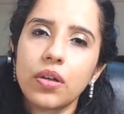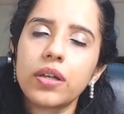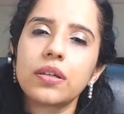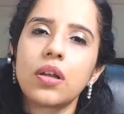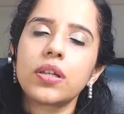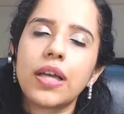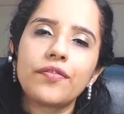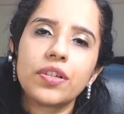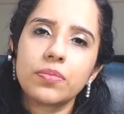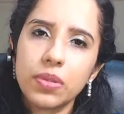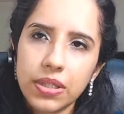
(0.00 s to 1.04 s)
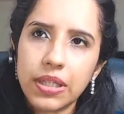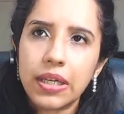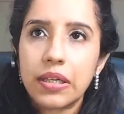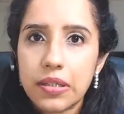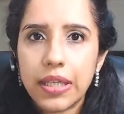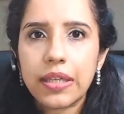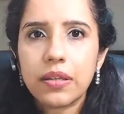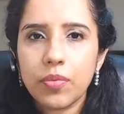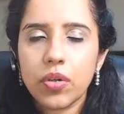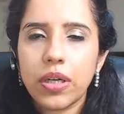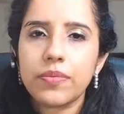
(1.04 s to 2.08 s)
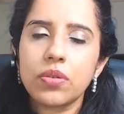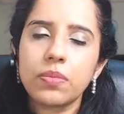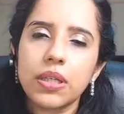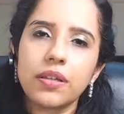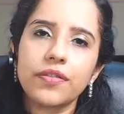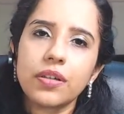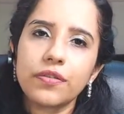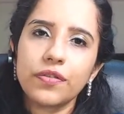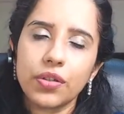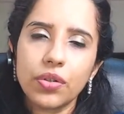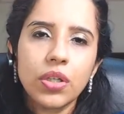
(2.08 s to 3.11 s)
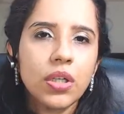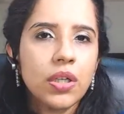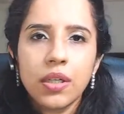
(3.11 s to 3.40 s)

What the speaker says: not comfortable with English, then the program is going to be difficult for you.